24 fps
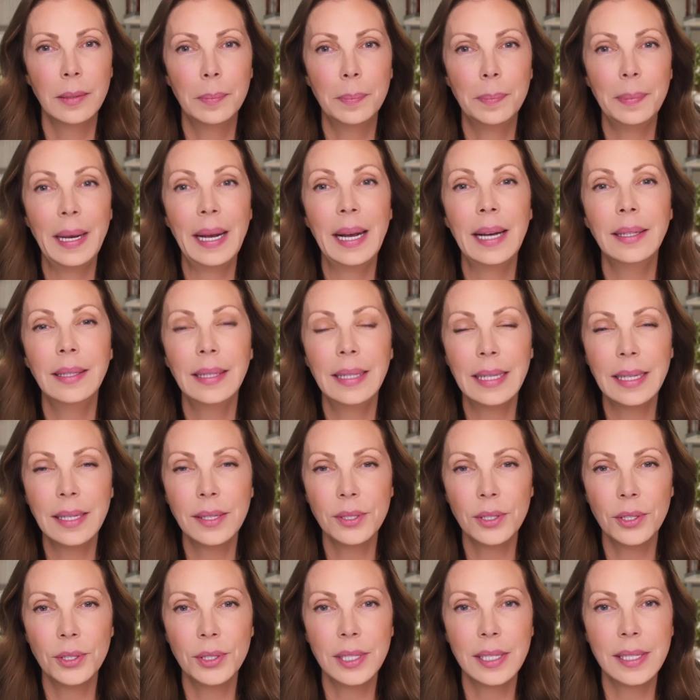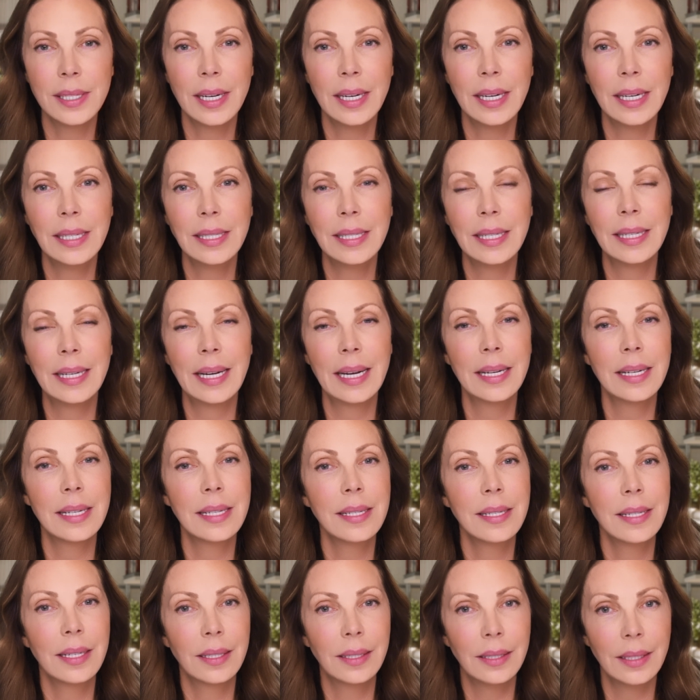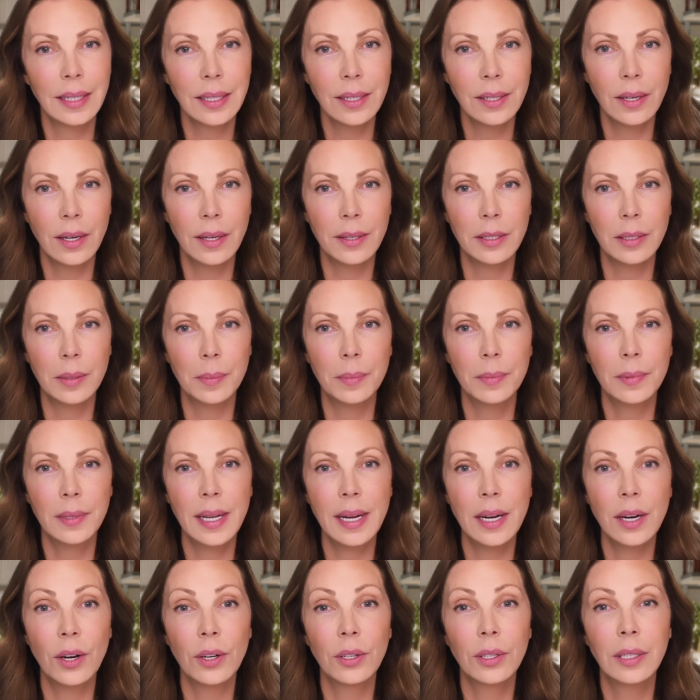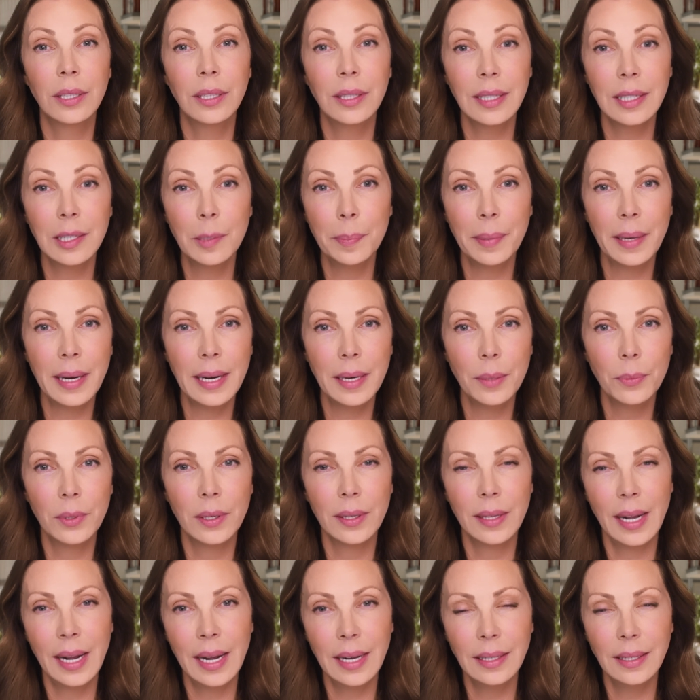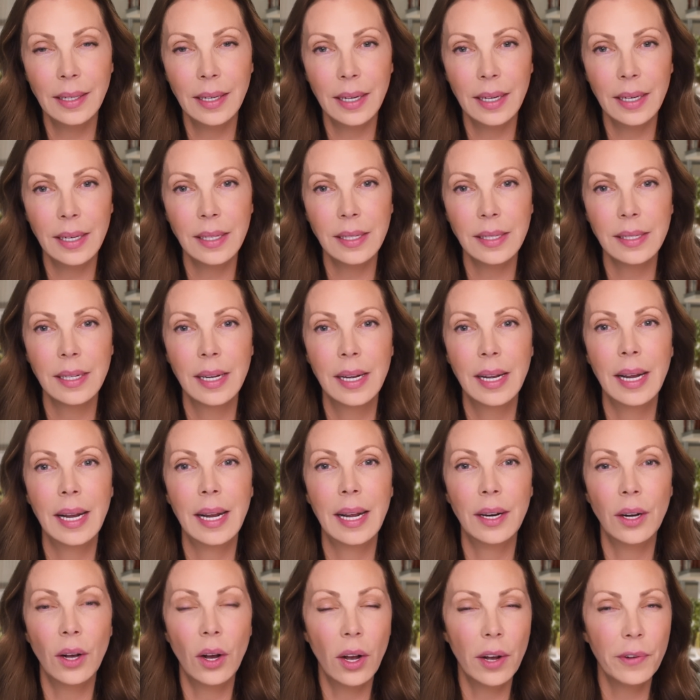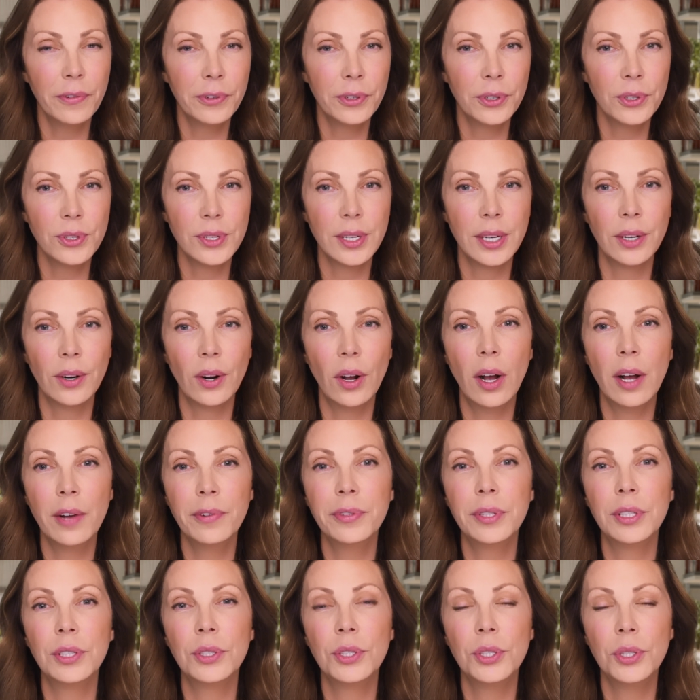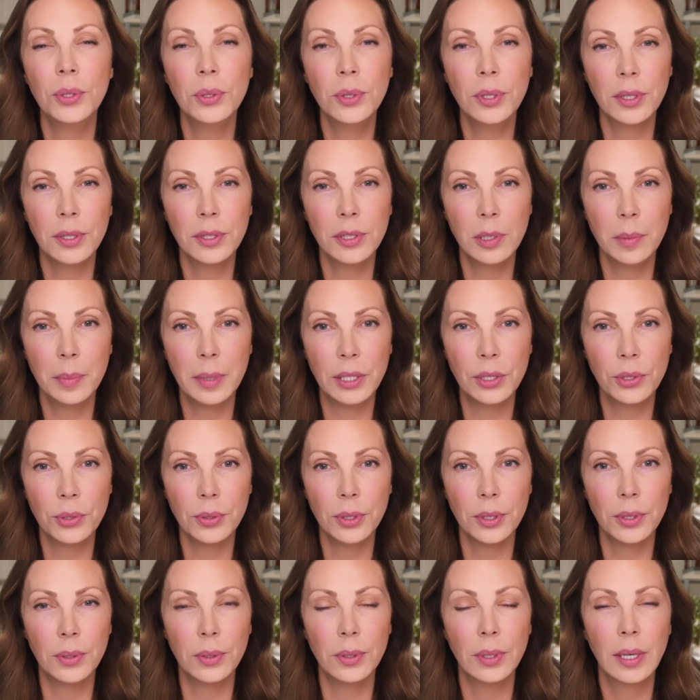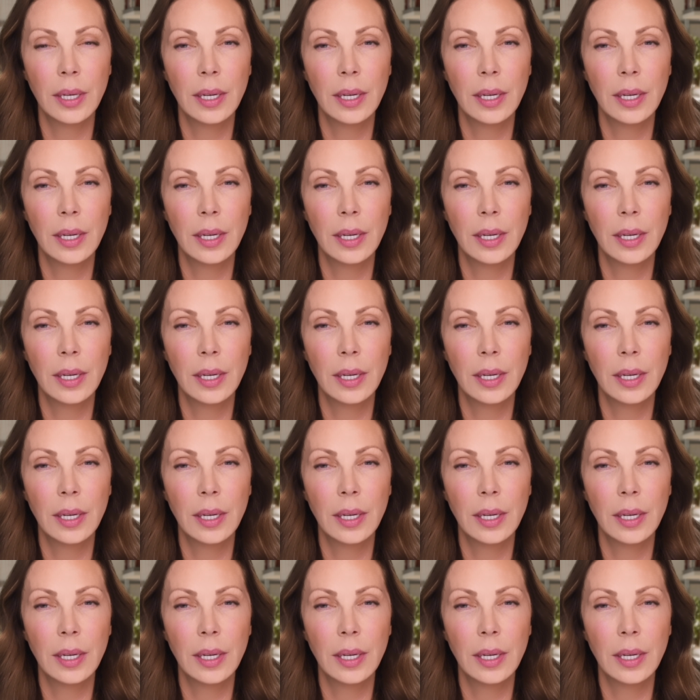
Bad links are designed to get us to click on them. They are clickbait with headlines and offers that are often too good to be true.